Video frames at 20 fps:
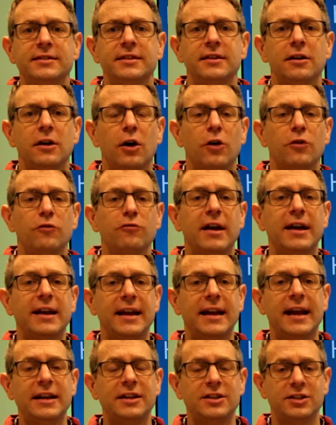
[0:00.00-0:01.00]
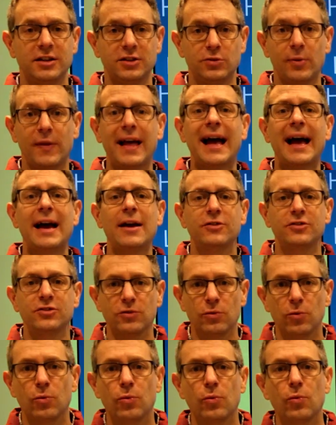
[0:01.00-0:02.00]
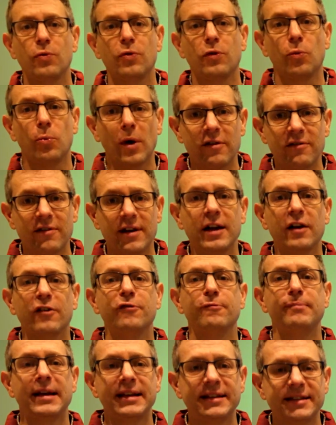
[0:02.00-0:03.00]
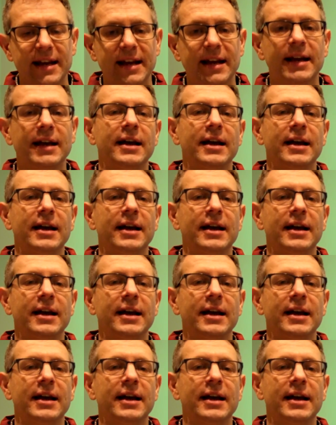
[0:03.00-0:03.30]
on regulations without the worry of missing